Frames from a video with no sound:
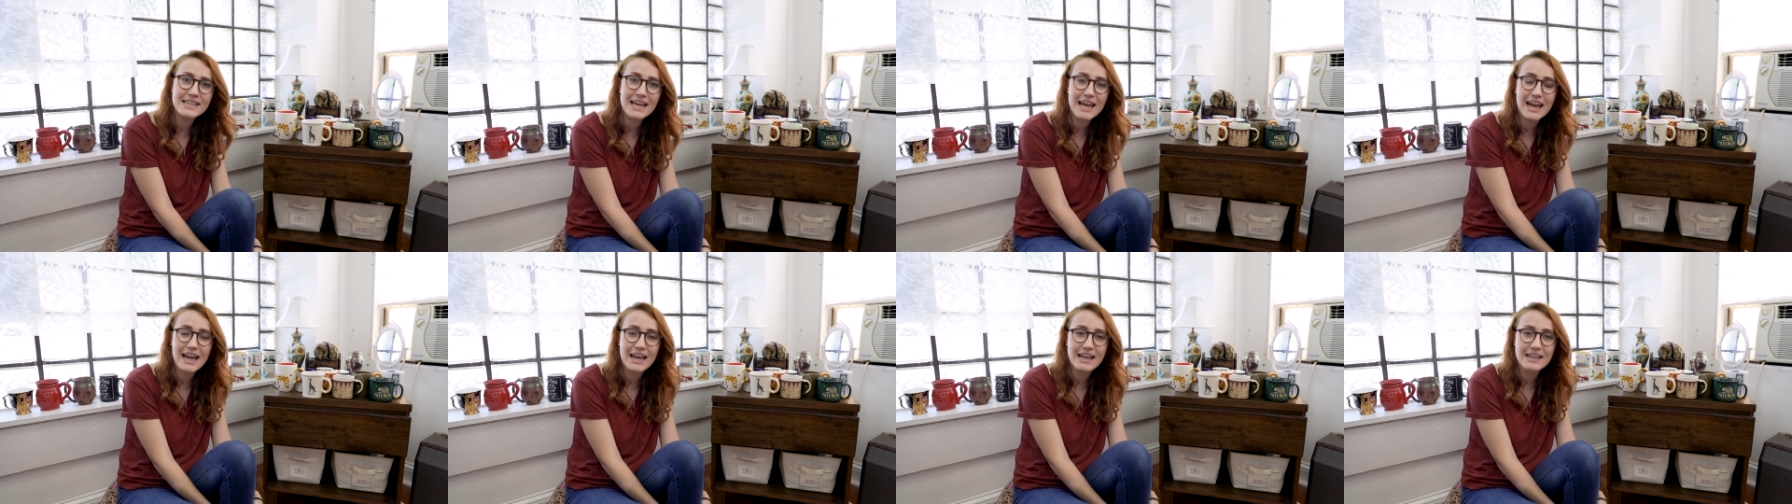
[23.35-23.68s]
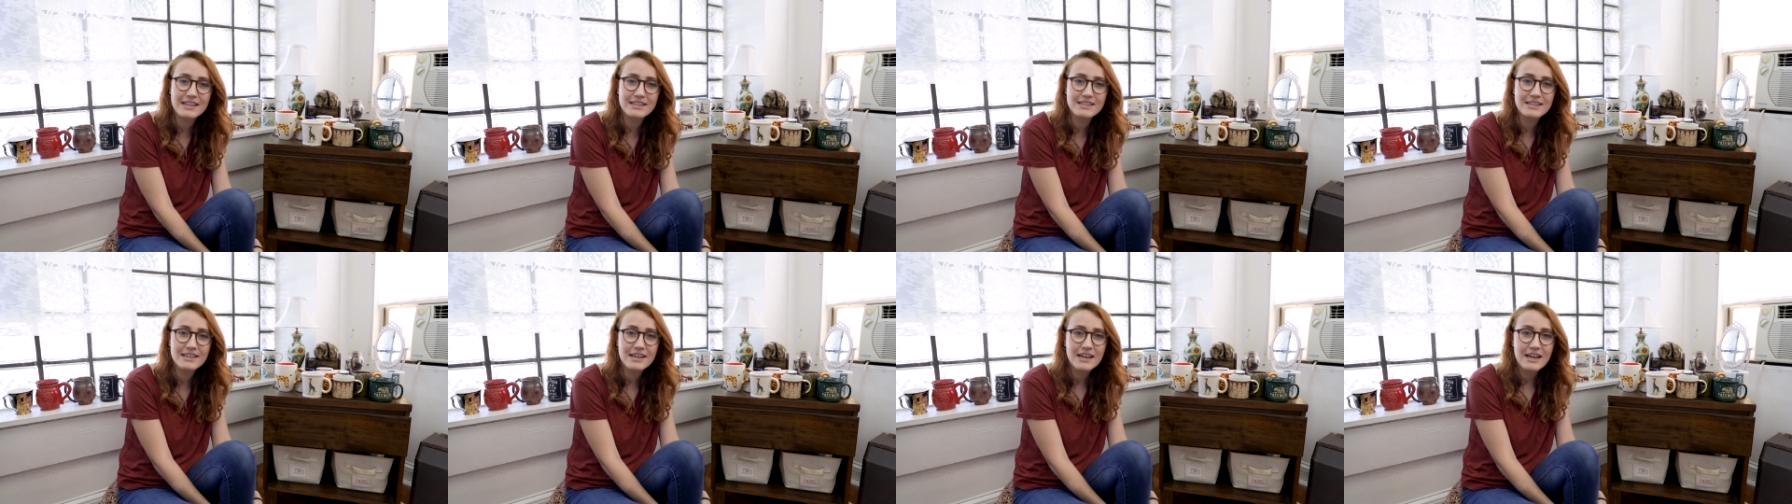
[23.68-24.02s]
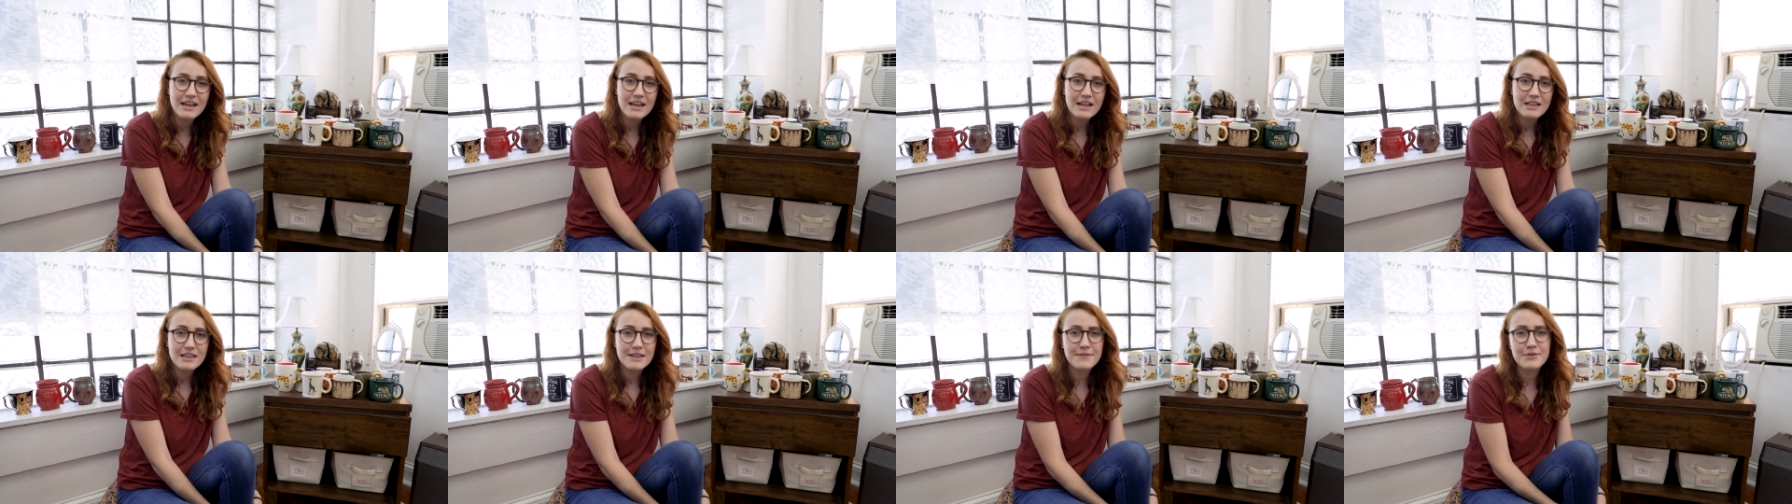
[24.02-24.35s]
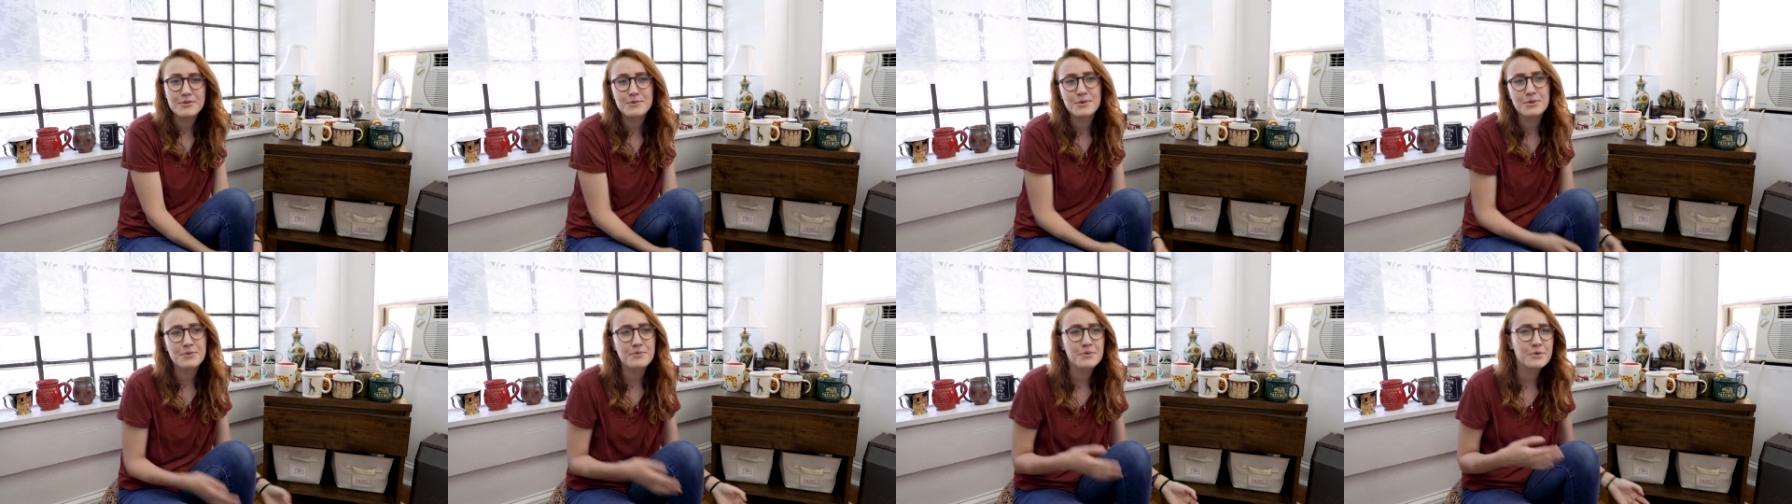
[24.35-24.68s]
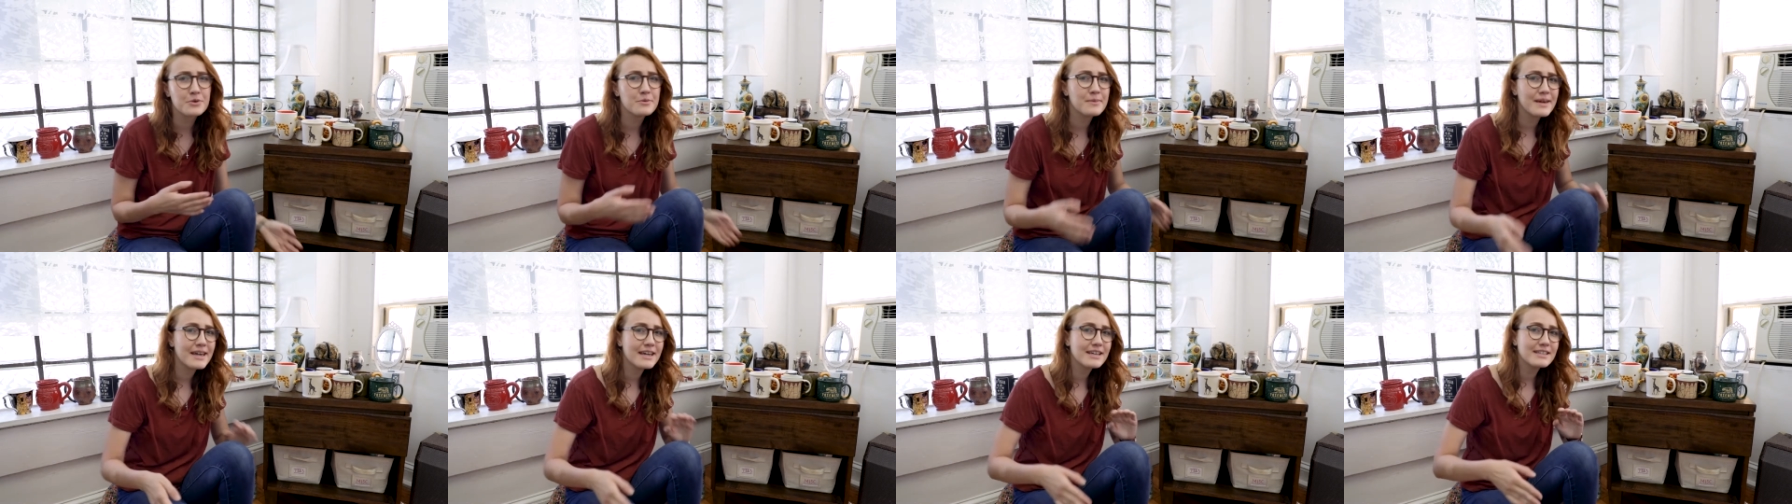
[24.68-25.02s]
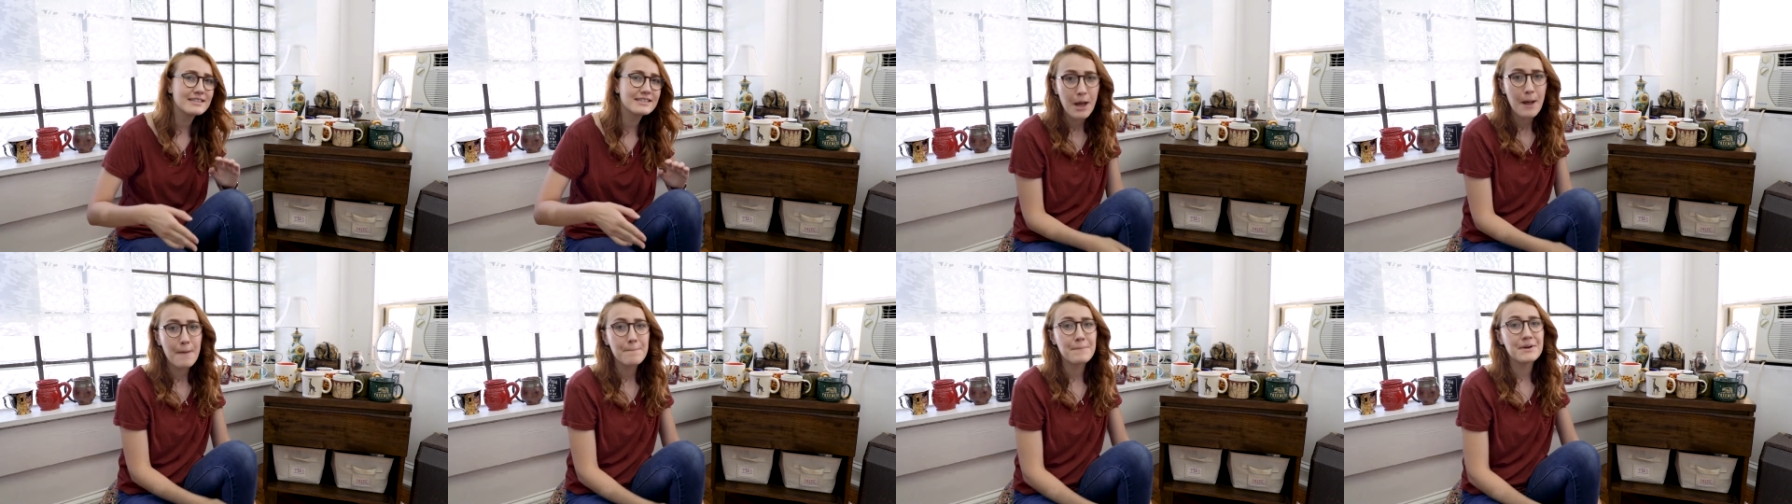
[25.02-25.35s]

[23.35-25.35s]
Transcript: and living with roommate,